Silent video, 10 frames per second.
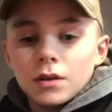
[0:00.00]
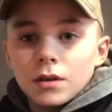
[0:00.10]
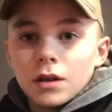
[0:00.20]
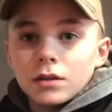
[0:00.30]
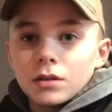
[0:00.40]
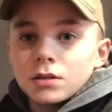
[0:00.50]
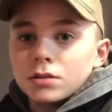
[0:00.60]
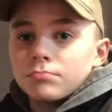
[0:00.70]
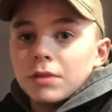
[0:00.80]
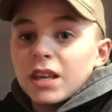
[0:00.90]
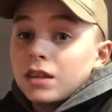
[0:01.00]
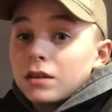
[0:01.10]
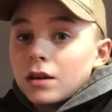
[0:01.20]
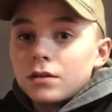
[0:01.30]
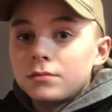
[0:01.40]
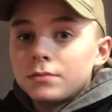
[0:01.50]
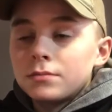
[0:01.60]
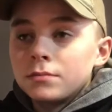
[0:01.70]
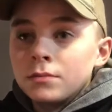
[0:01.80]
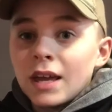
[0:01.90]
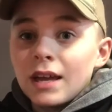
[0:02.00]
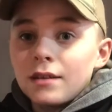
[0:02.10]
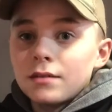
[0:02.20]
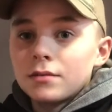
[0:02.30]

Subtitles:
and they just laid there and ate.